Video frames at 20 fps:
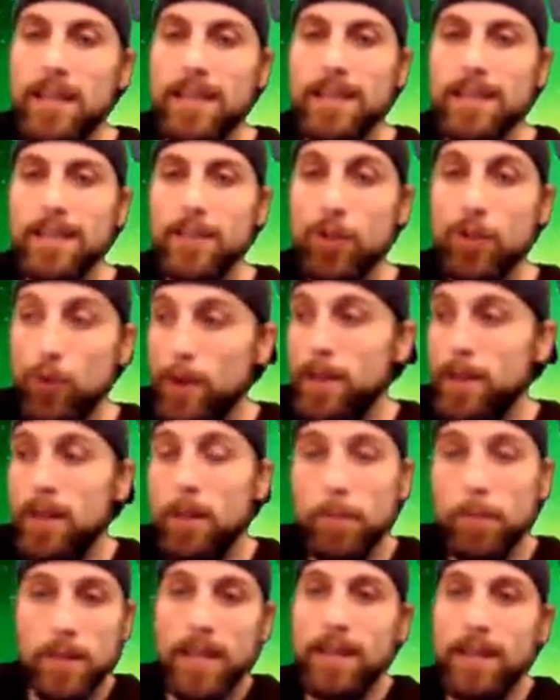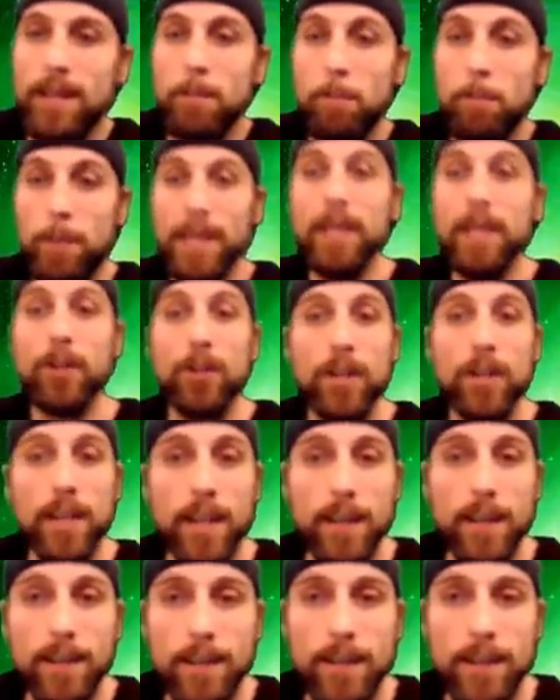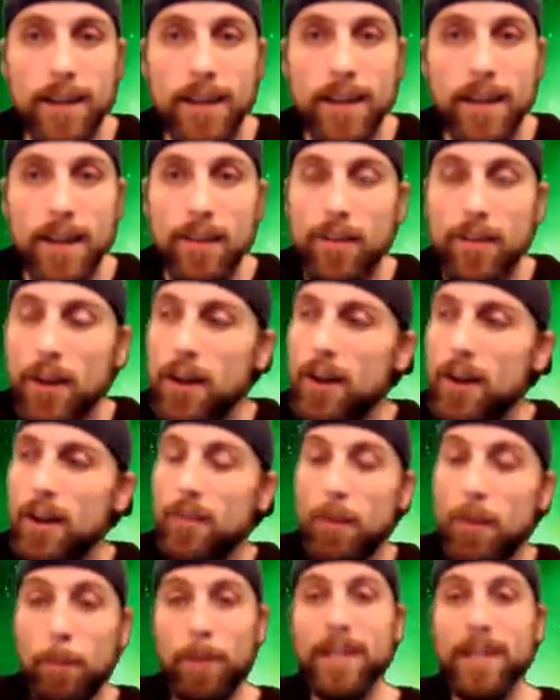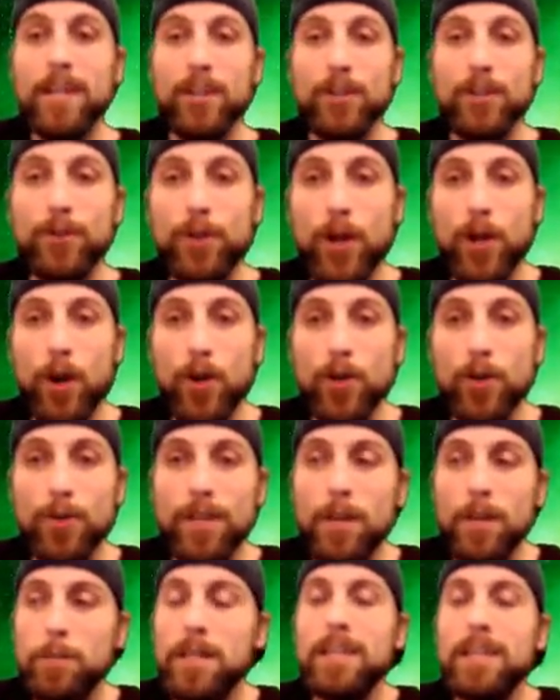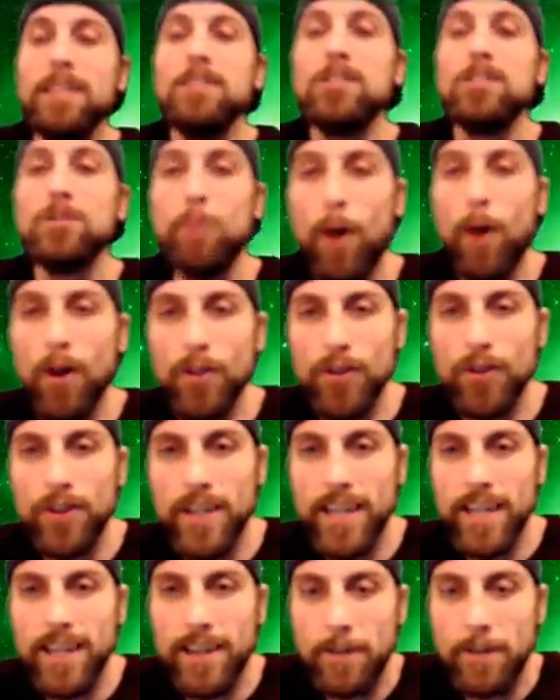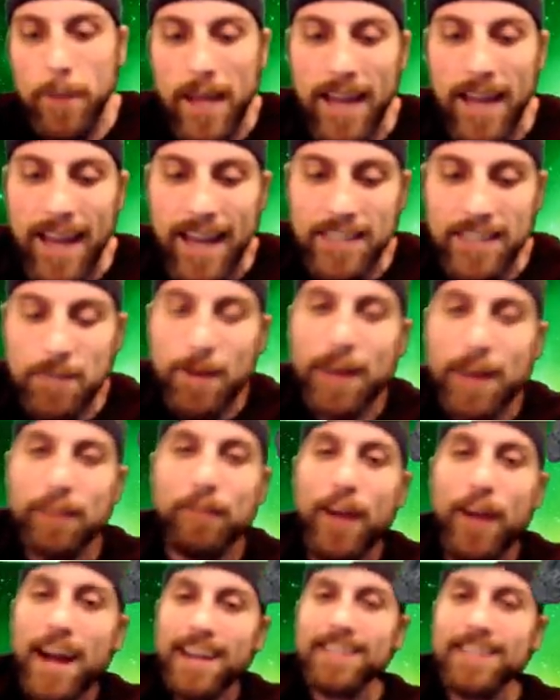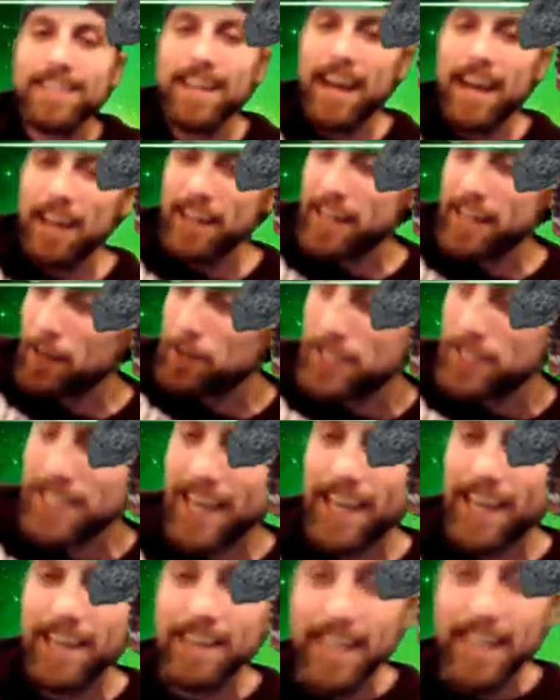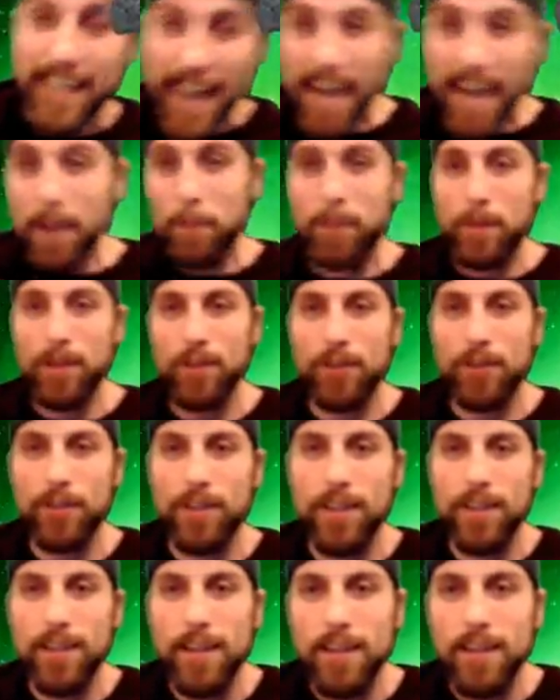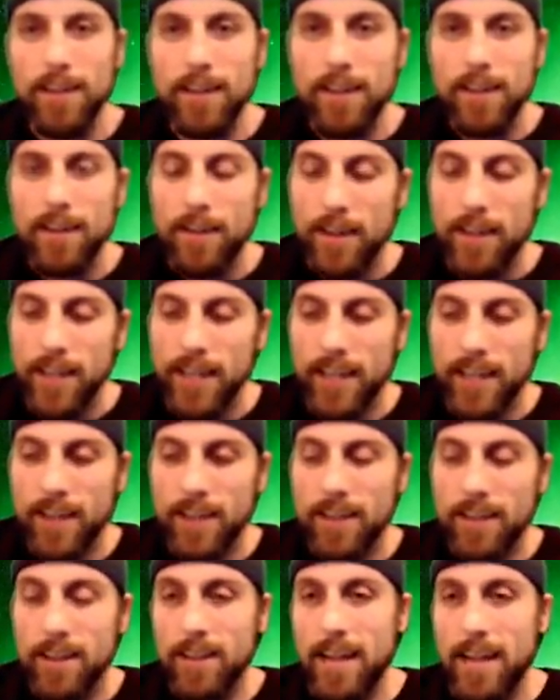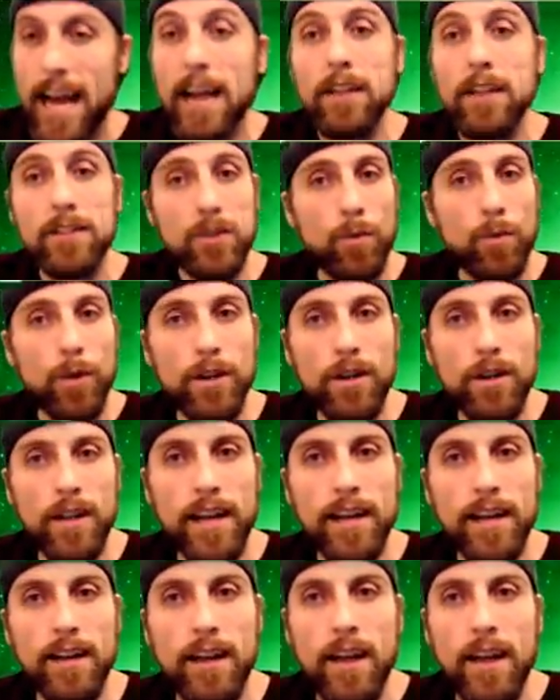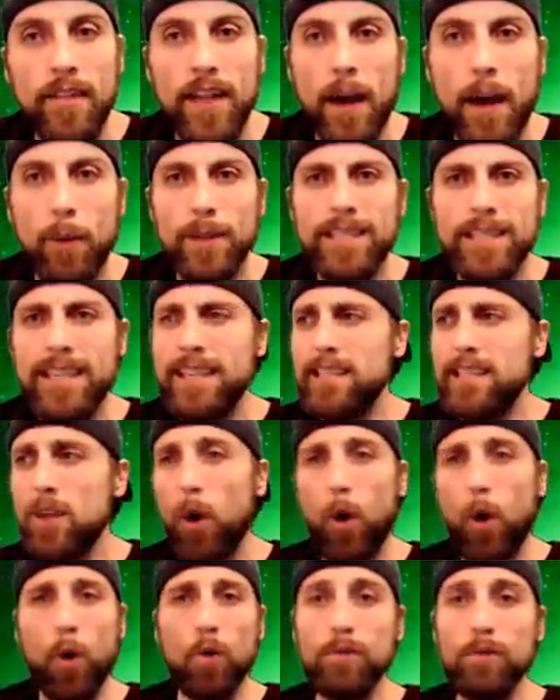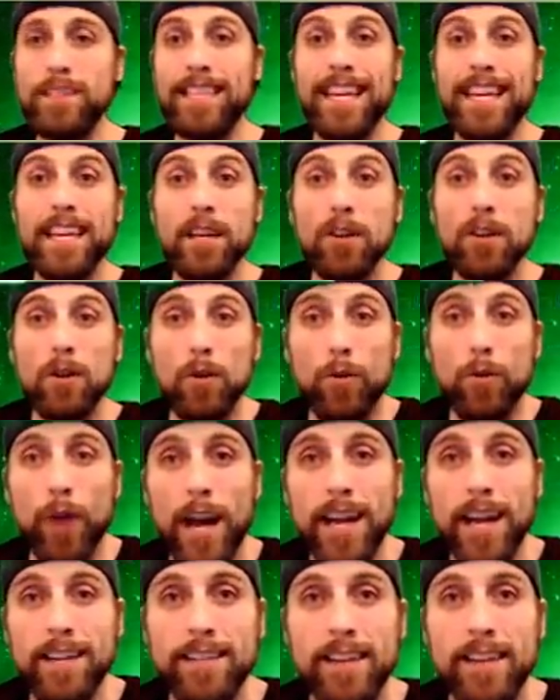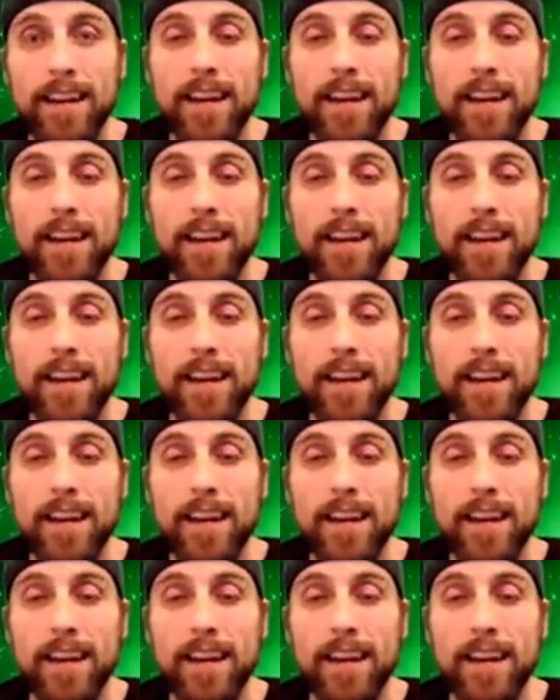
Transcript: you end up getting bigger again. The the bigger you go, you end up getting smaller again. As a matter of fact, like I was saying, the caterpillar in Alice in Wonderland, that was his whole deal, right?